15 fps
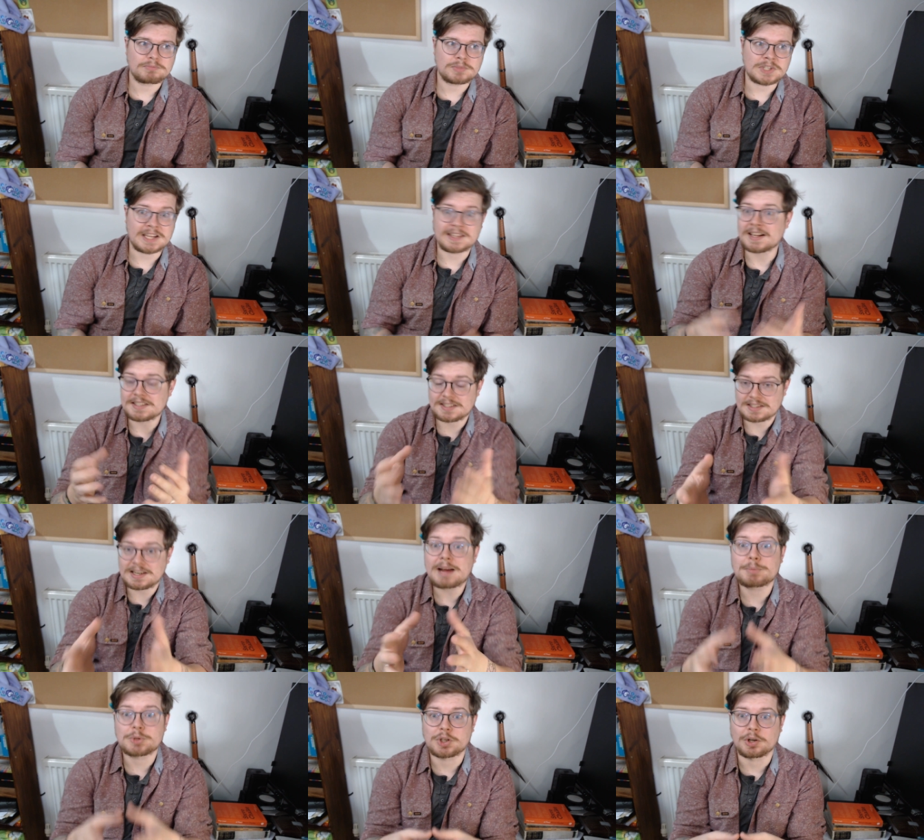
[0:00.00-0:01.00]
take that
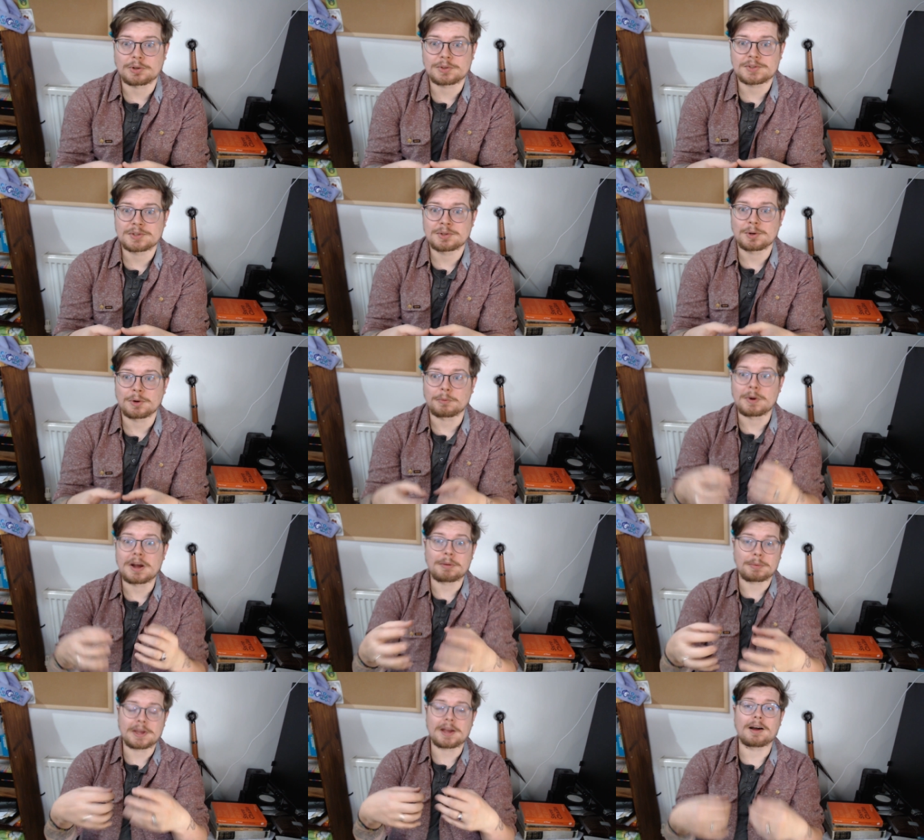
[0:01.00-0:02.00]
snapshot of where
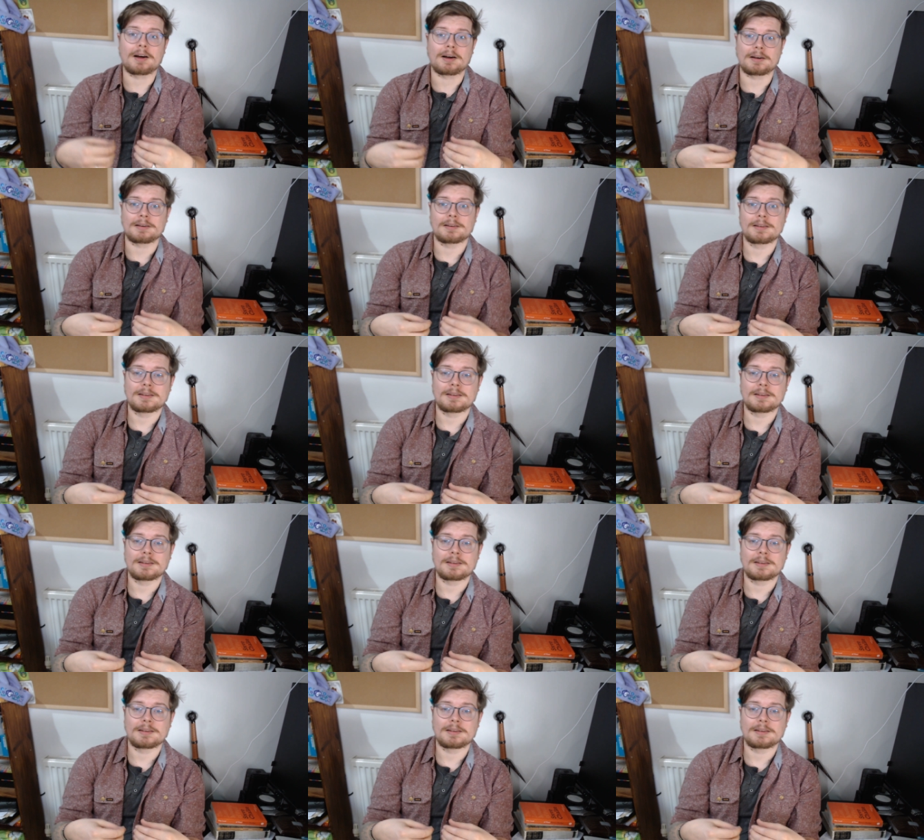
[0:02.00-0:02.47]
we are.